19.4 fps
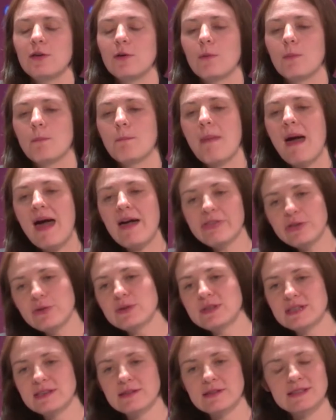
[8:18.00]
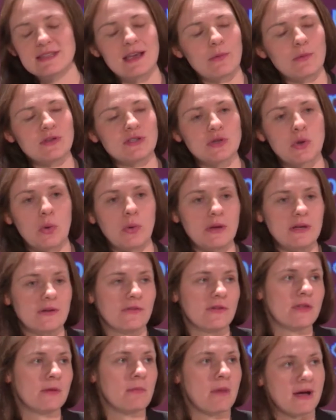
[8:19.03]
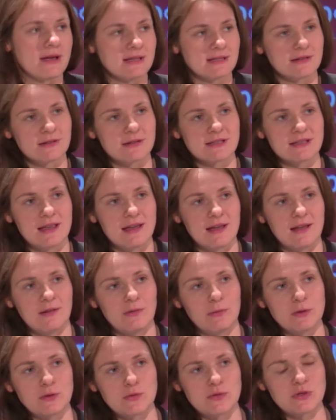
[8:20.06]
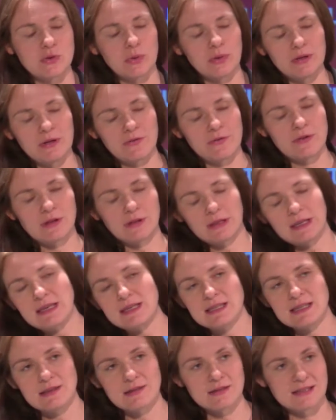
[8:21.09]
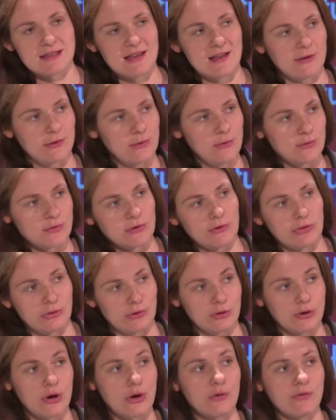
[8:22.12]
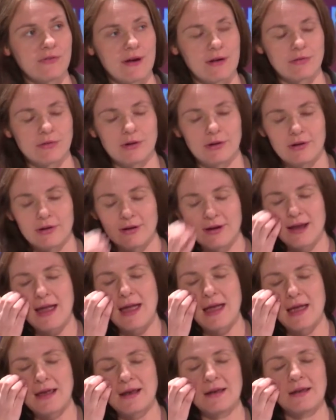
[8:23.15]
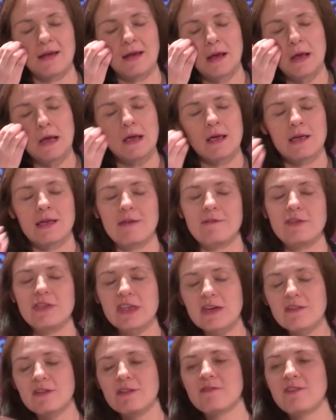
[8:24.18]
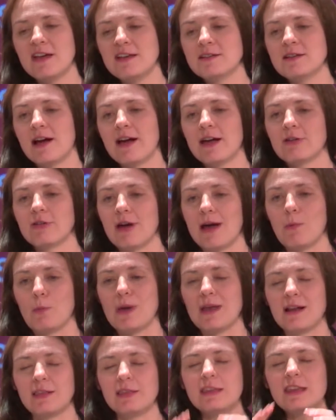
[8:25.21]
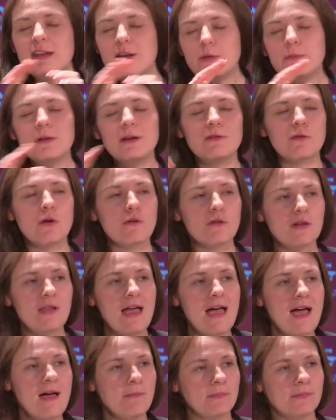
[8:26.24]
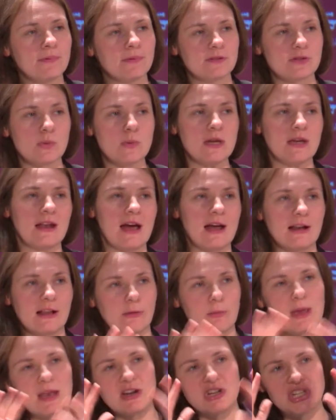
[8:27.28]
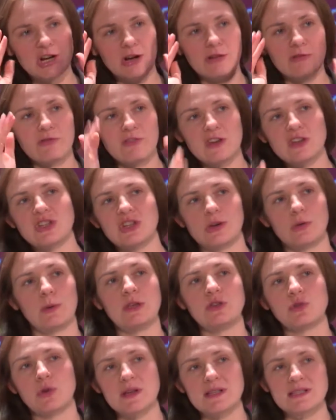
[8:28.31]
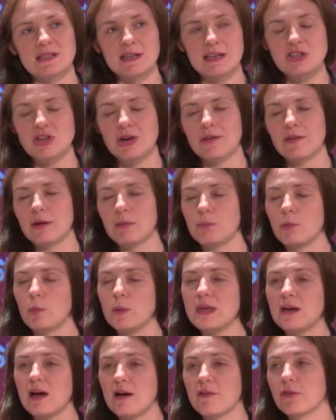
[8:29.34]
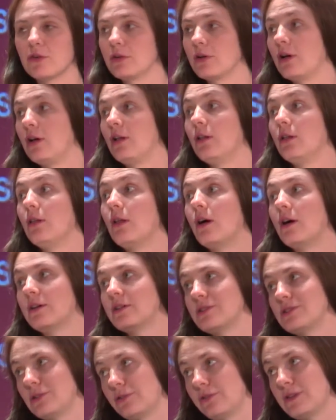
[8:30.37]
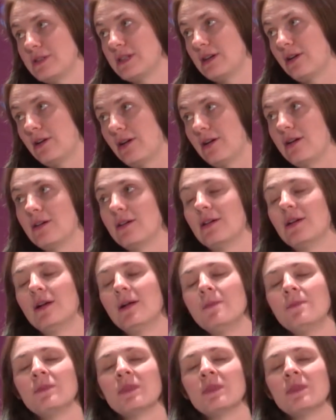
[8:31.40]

you know, Matthew's skill set was totally different than my skill set, which was totally different than Lee's skill set, who was our third co-founder. And if you think of a Venn diagram, we had a little bit of overlap, so we, could had, we had a shared vision, we trusted each other, but we covered a lot of surface area.